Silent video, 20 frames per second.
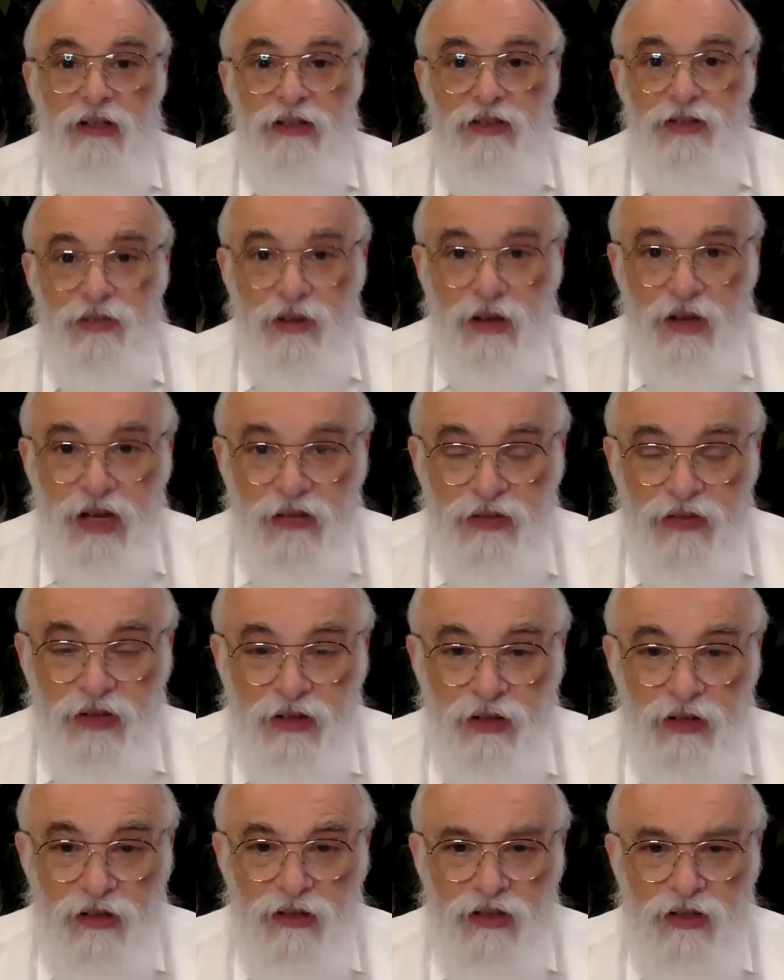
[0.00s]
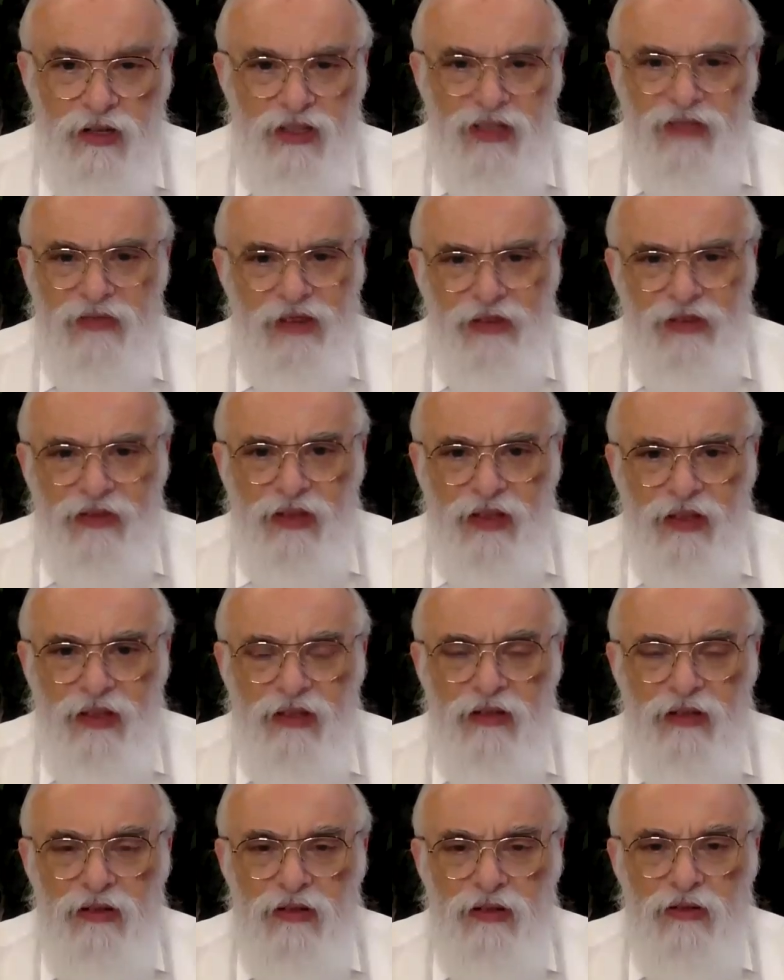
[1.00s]
drive and context of
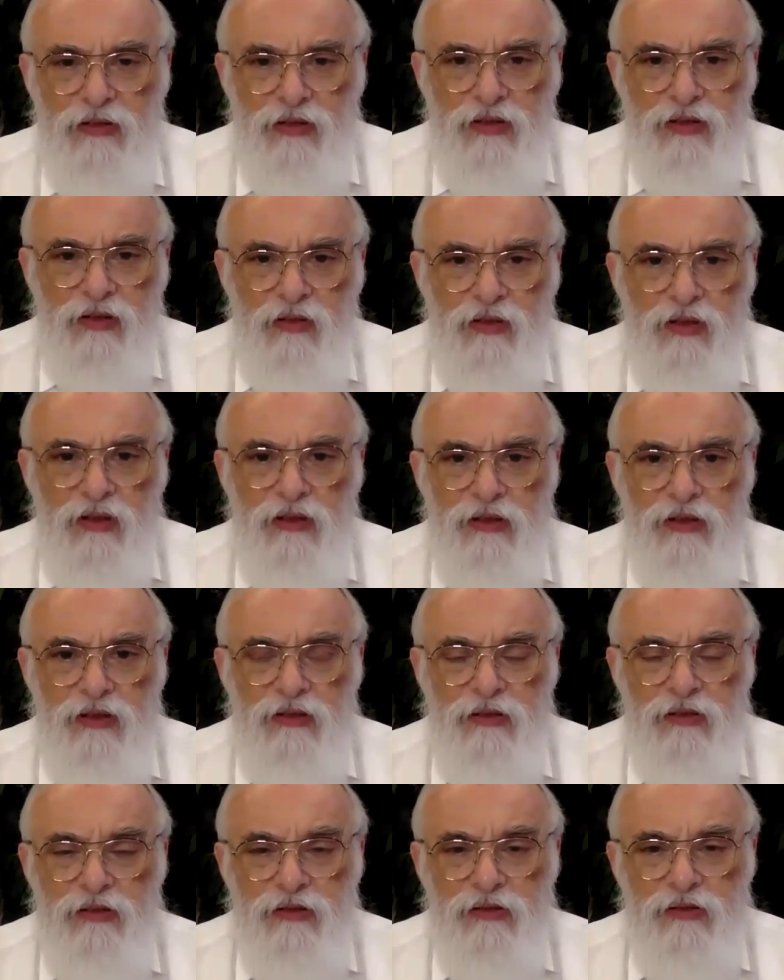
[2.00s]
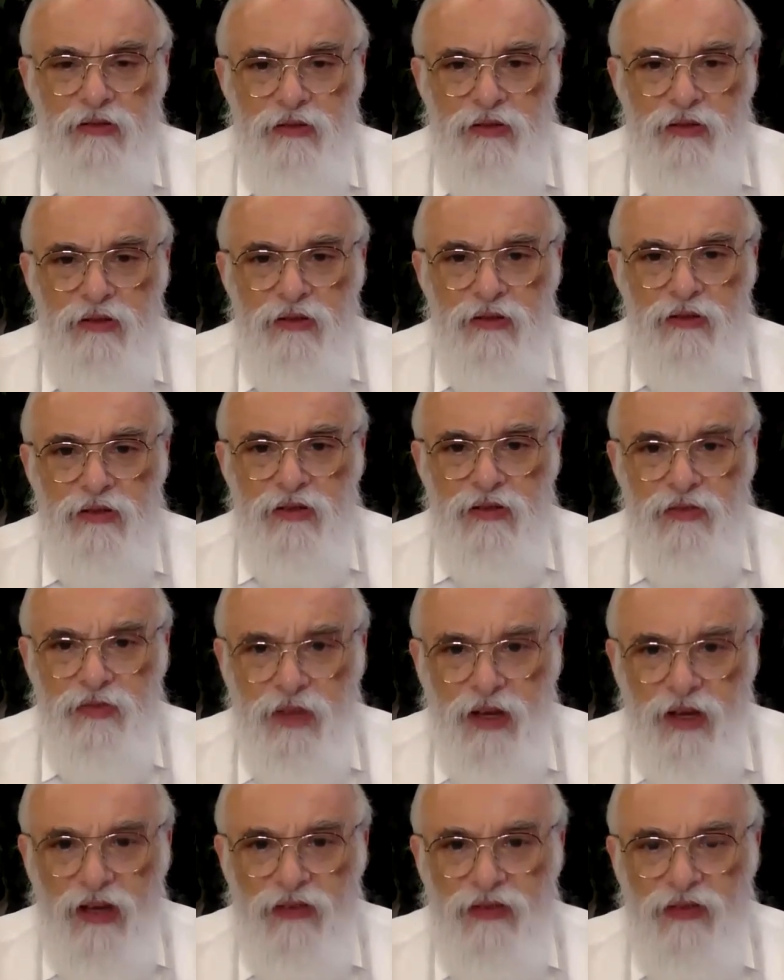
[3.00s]
everything you do is the will to
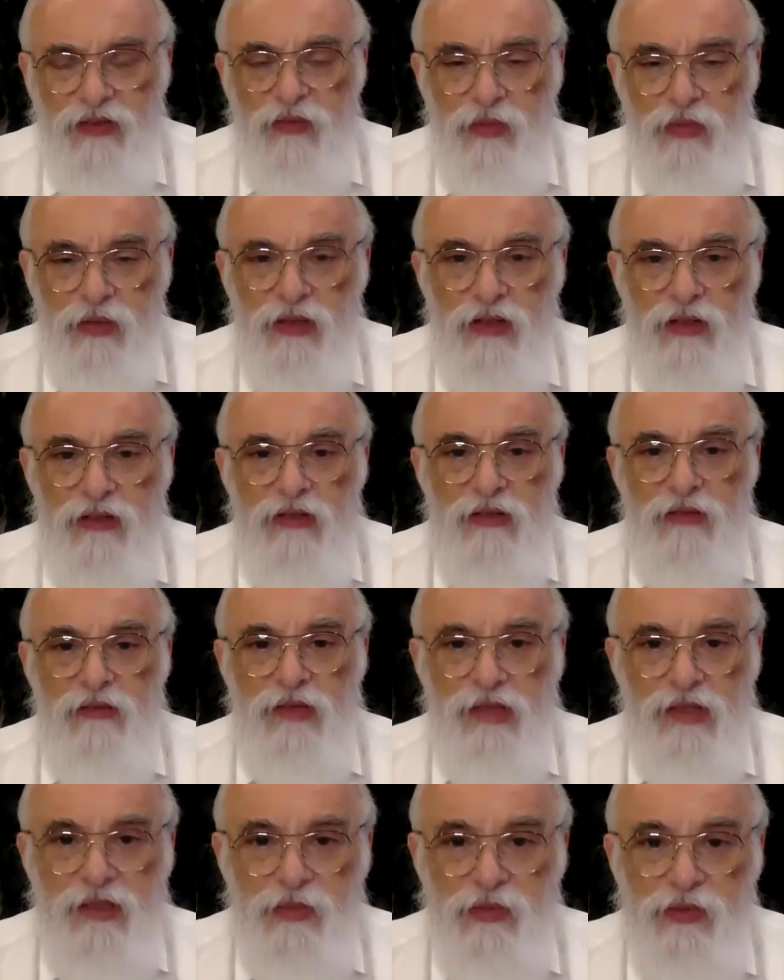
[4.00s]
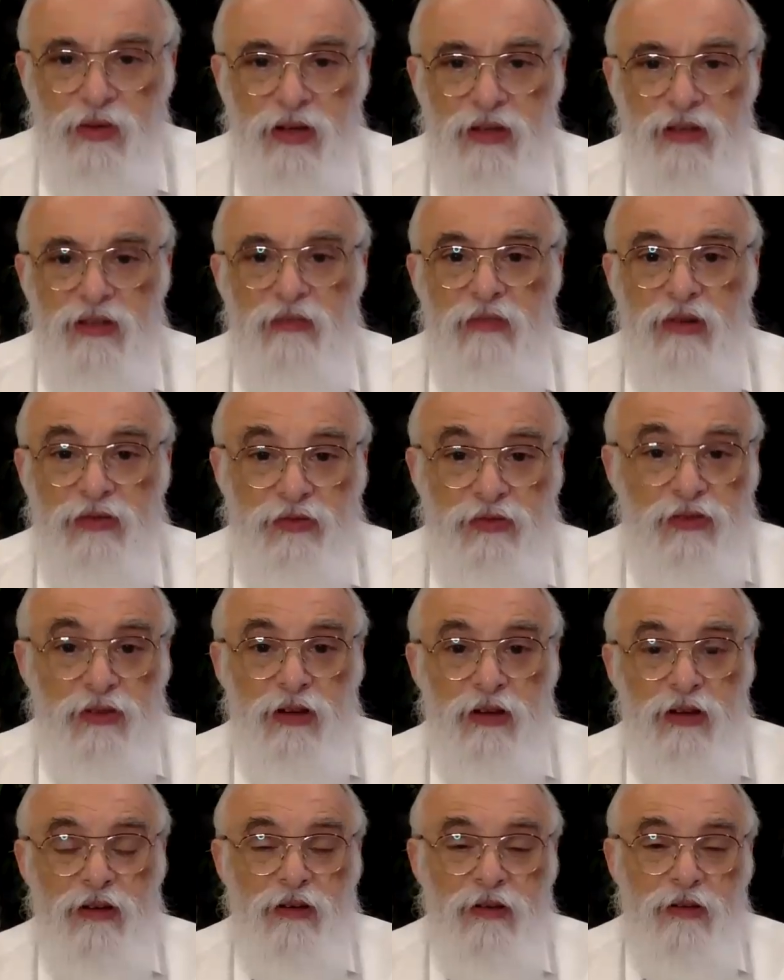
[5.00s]
survive, to be expressed, to be
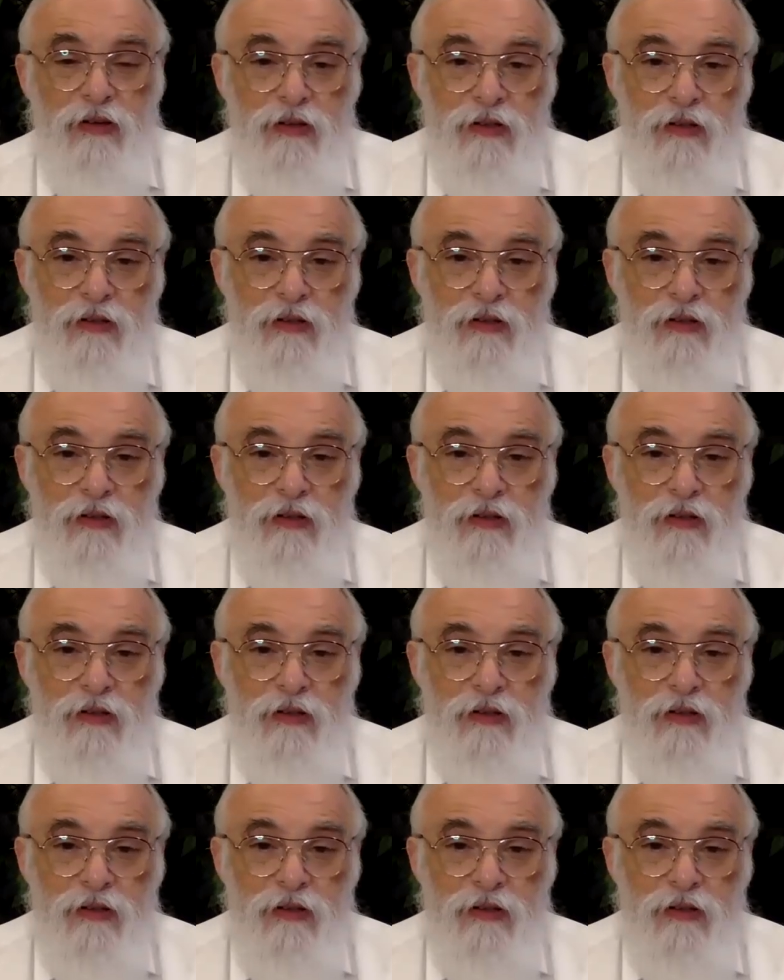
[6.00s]
free.